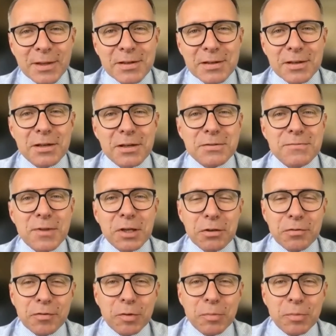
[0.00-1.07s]
Yes, thank you
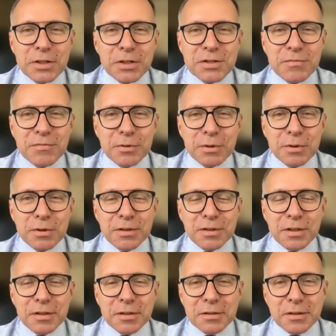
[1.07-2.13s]
very much for
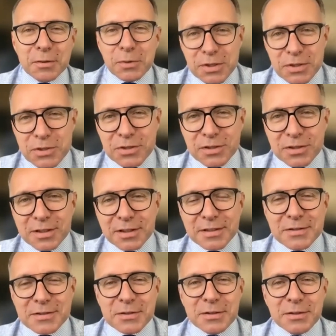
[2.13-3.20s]
the question, and
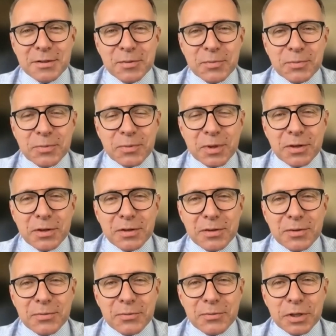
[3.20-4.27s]

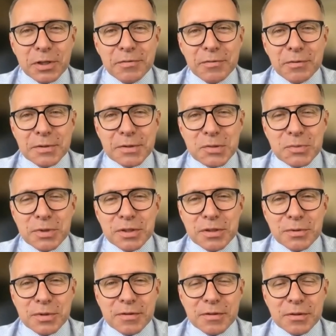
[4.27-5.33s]
wonderful to be
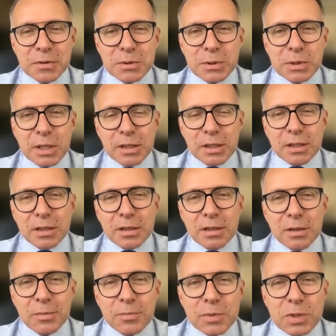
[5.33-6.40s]
with you today.
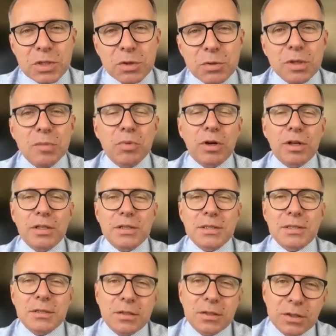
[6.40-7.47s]
So EBRAINS
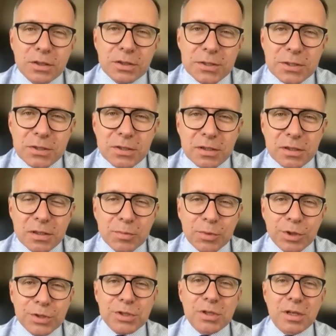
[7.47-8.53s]
is the
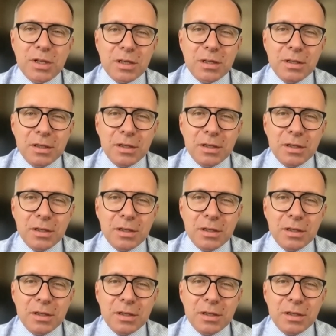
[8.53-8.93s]
emerging